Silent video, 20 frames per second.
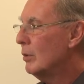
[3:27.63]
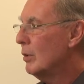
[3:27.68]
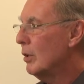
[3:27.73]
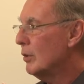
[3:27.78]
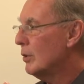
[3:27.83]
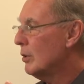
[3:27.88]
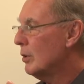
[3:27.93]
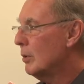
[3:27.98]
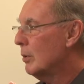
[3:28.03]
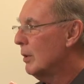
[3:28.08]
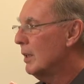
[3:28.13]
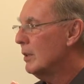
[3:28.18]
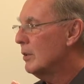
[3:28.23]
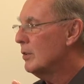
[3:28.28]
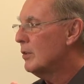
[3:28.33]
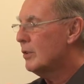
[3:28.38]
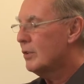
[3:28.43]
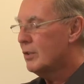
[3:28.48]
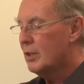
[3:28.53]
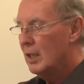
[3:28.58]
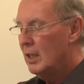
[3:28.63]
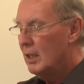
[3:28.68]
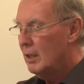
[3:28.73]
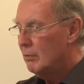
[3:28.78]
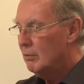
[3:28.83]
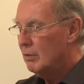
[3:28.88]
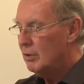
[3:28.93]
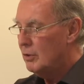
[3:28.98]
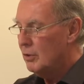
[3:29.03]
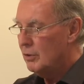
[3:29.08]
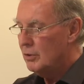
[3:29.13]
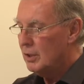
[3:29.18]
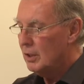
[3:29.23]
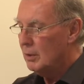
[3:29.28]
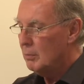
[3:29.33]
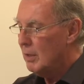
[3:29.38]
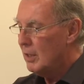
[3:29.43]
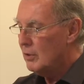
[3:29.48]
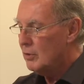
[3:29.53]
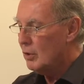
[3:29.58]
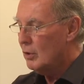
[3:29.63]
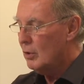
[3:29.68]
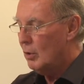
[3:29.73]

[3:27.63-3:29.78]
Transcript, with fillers: consequence reducing measure,